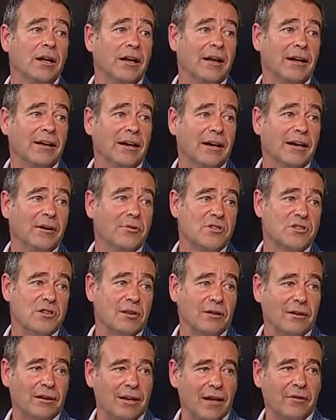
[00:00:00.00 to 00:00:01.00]
He was a
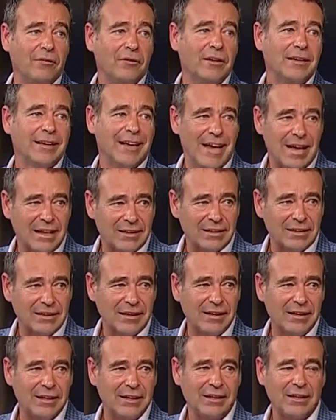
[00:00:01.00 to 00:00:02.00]
lovely,
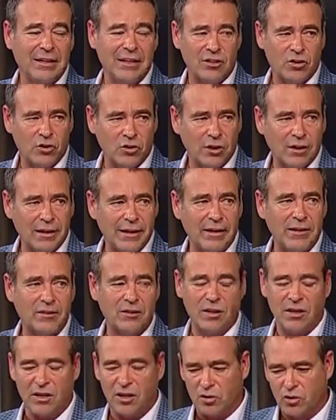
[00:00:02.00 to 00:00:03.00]
athletic, he had good length,
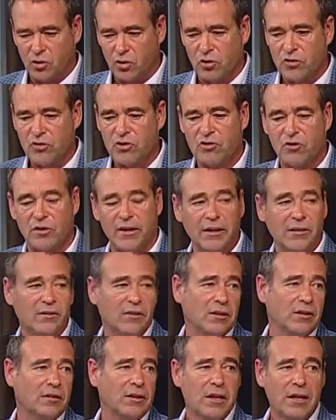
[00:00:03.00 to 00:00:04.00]
he had good strength,
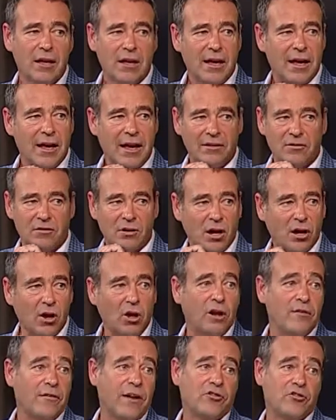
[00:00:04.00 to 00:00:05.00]
he had a
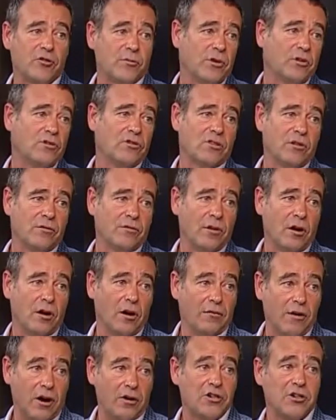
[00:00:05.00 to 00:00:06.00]
lot of attributes of
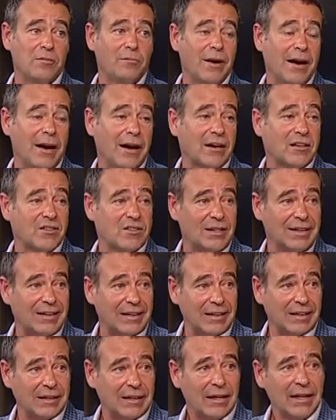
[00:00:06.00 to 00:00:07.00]
Ocean Park as a
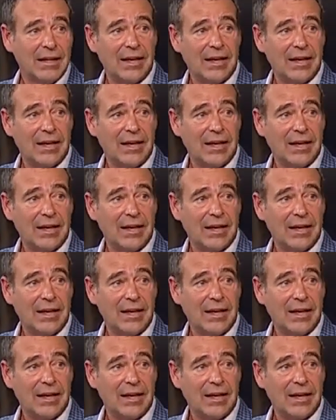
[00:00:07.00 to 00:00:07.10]
yearling.